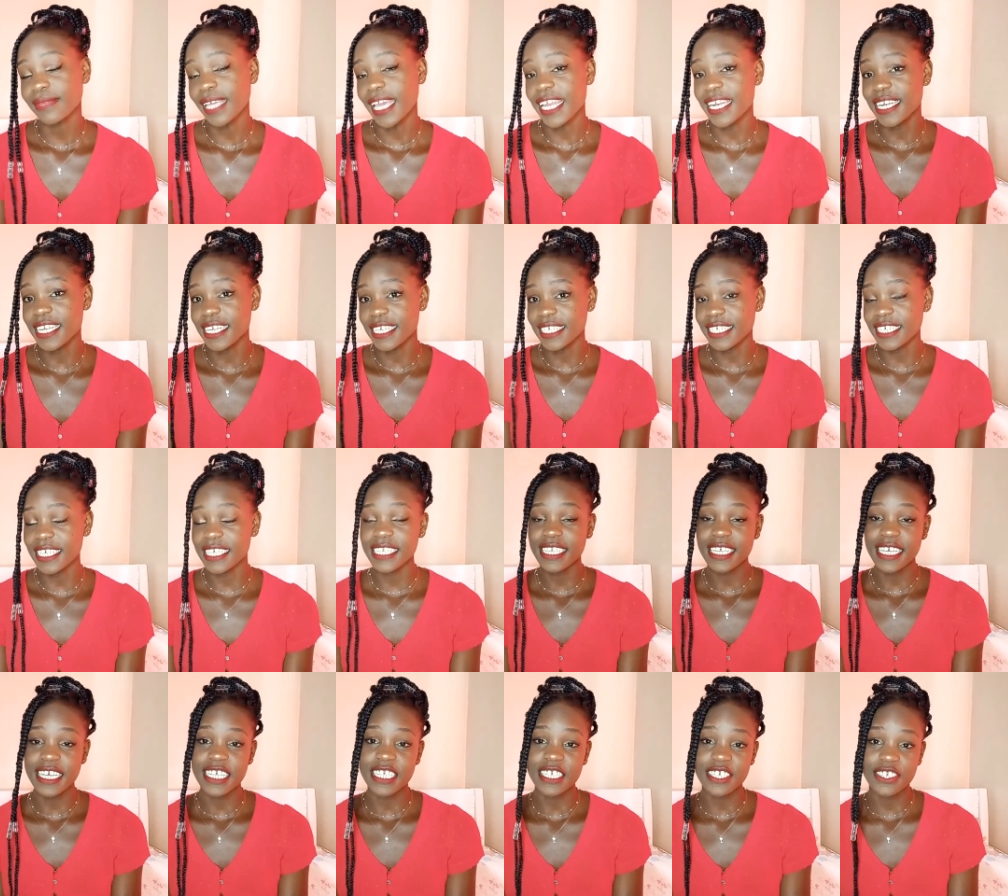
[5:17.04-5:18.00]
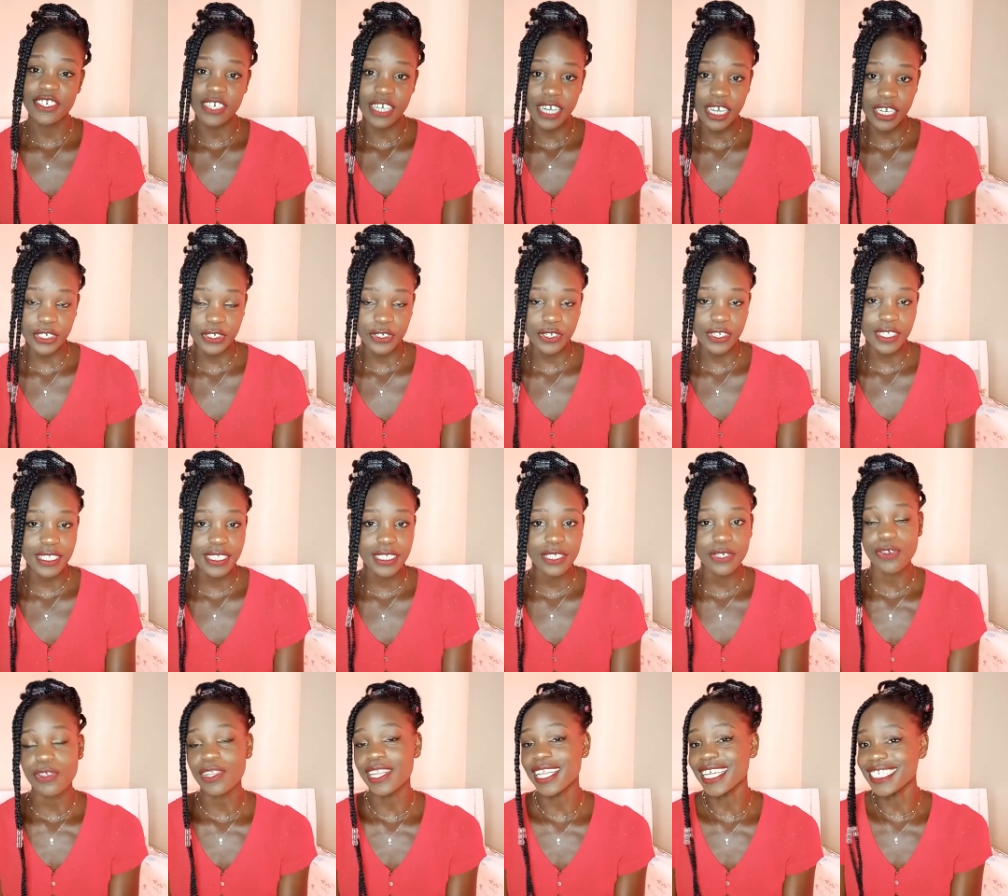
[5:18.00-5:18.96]
and detailed instructions,
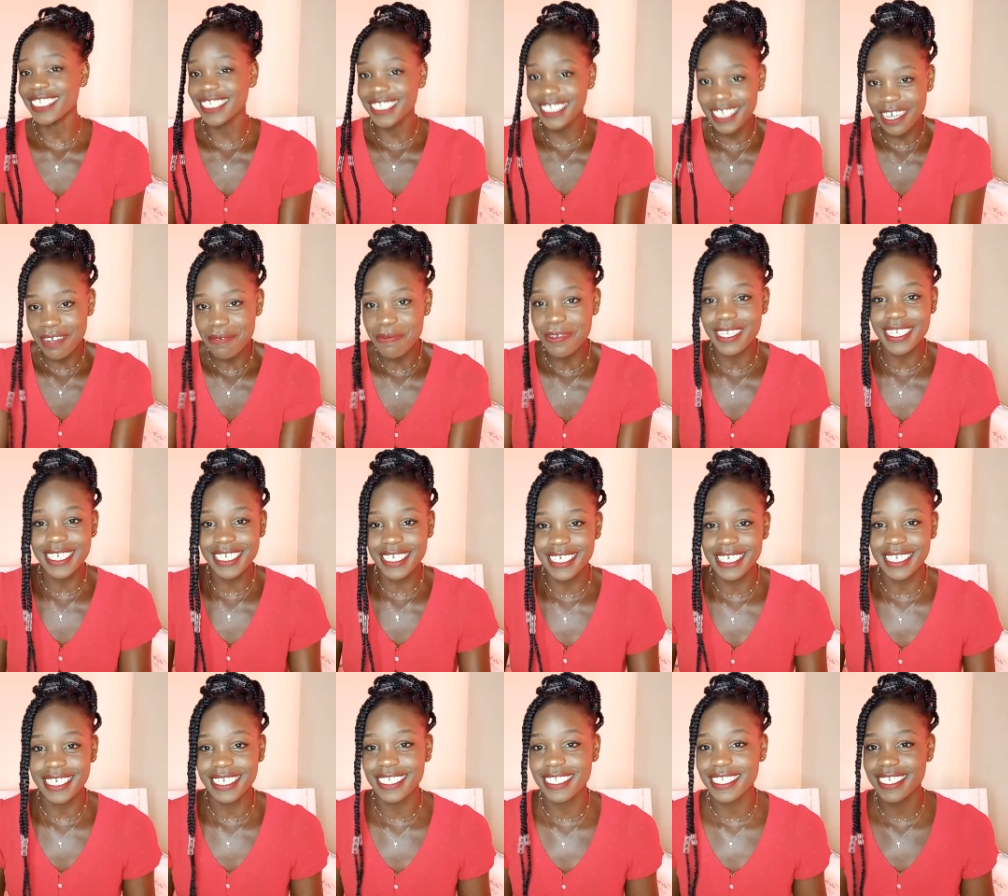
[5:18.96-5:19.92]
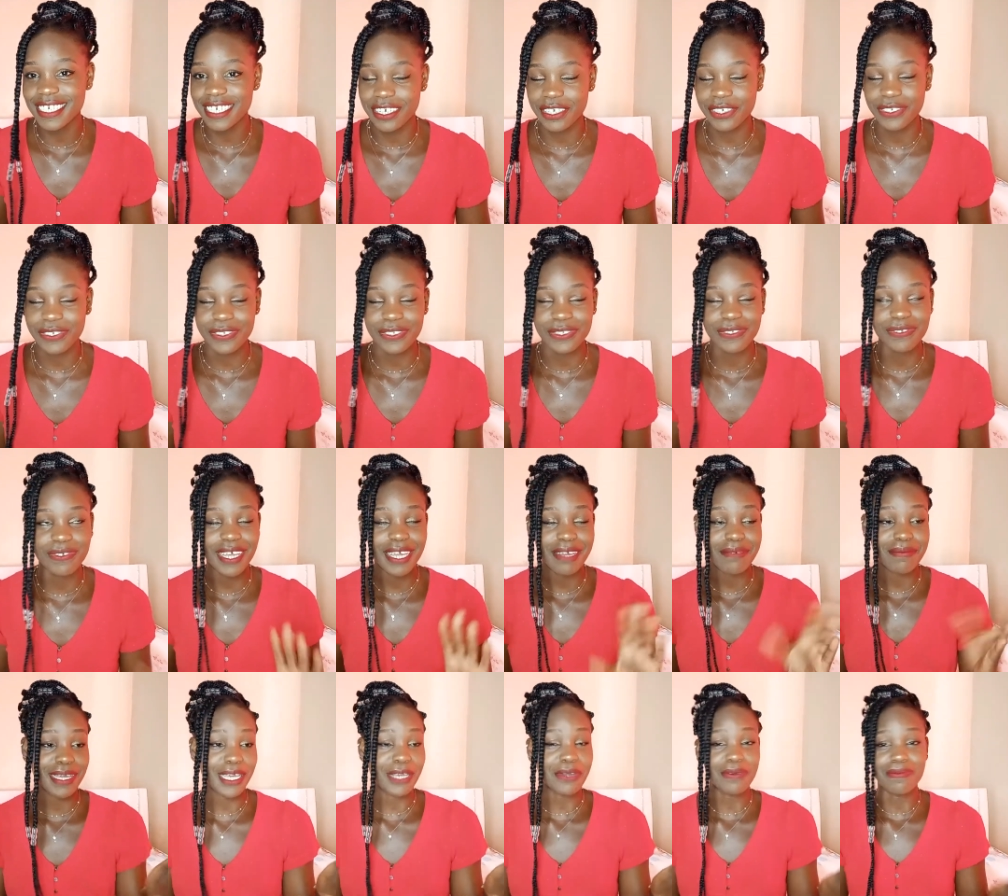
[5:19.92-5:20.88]
or they just come with detailed instructions. Why
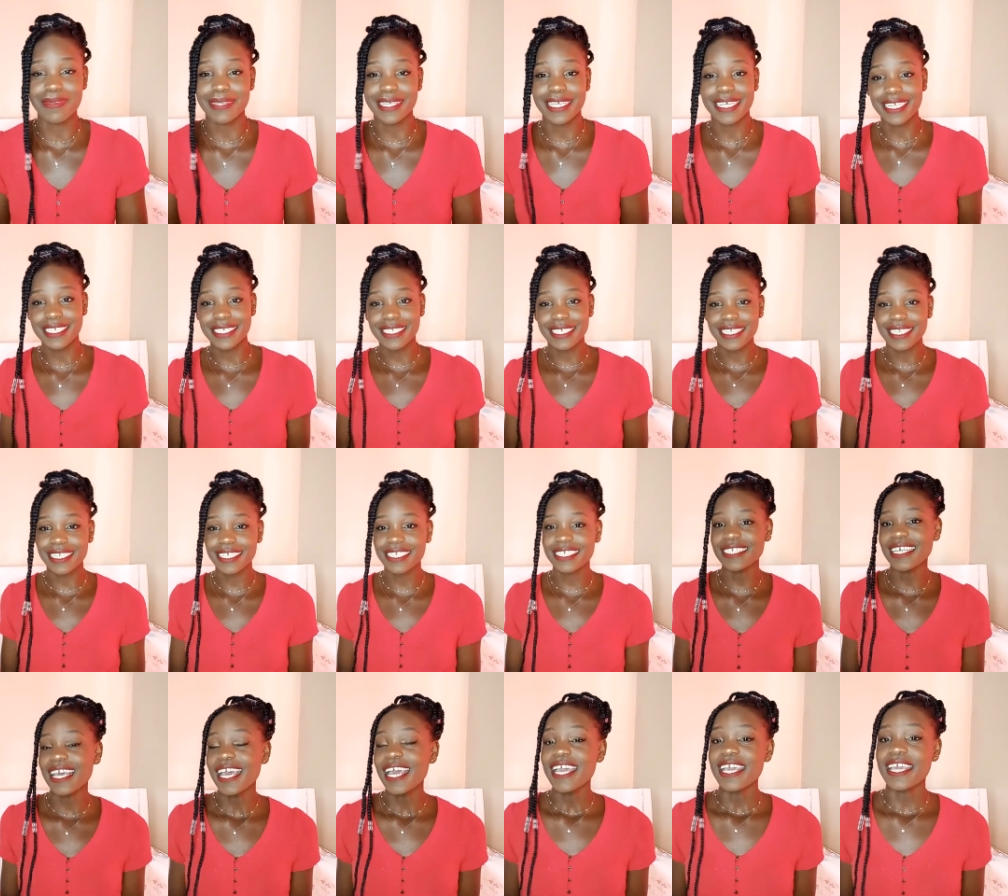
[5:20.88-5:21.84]
am I complicating this?